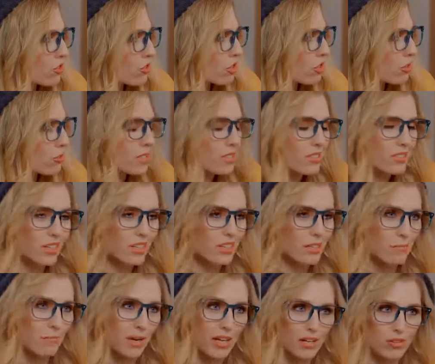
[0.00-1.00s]
She was
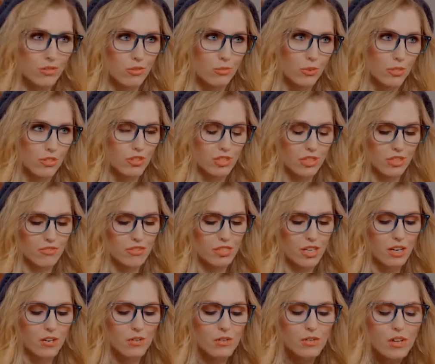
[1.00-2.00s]
dating Michael when she
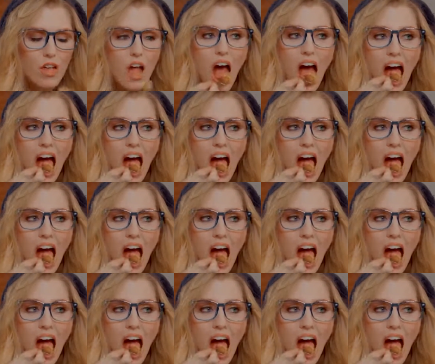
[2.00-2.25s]
left town.